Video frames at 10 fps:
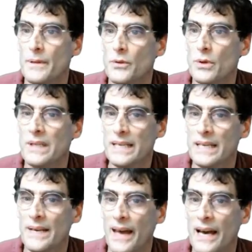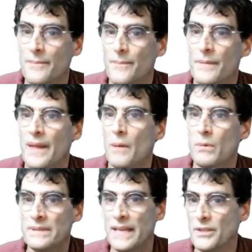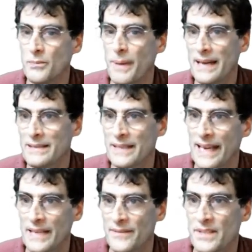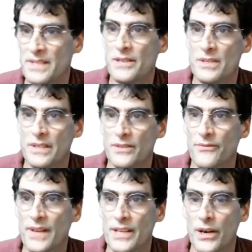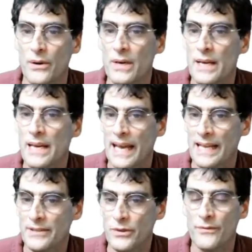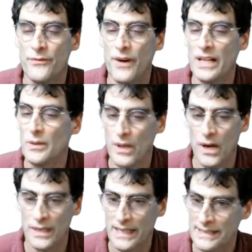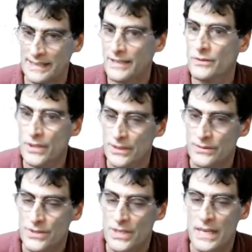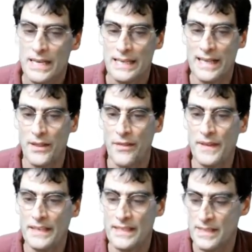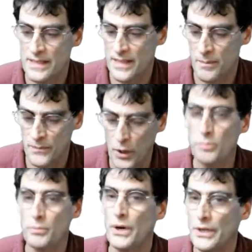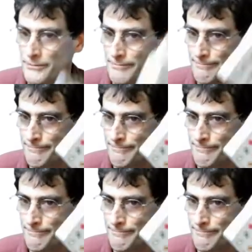you click on that. That will take you back to Canvas. And here's a little video. And you can follow along and take your notes. Now, the thing is, the notebook,